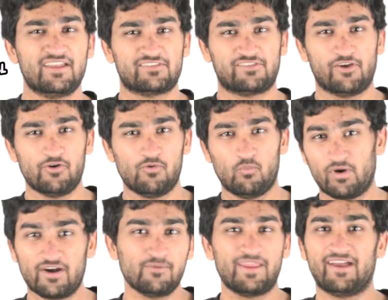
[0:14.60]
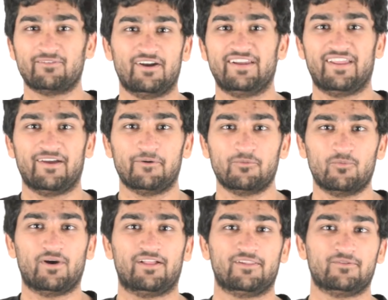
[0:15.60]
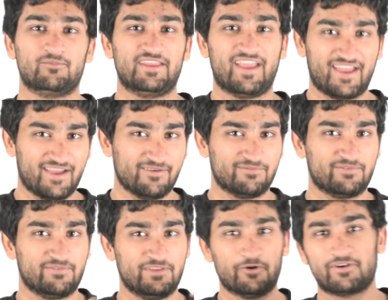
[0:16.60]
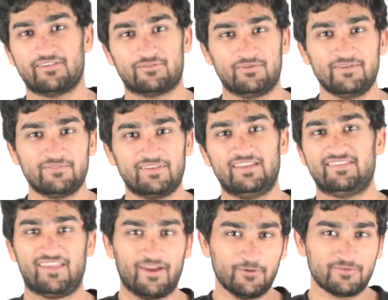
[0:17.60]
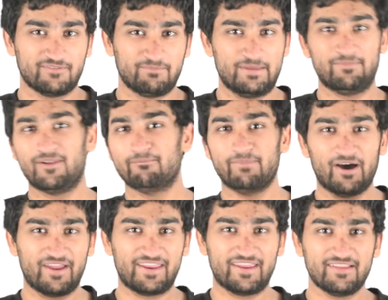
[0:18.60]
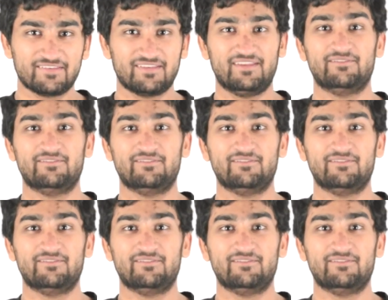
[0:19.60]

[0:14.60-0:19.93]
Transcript: So where are we at right now? Well, we have the Oculus Rift, it's out, people are buying it.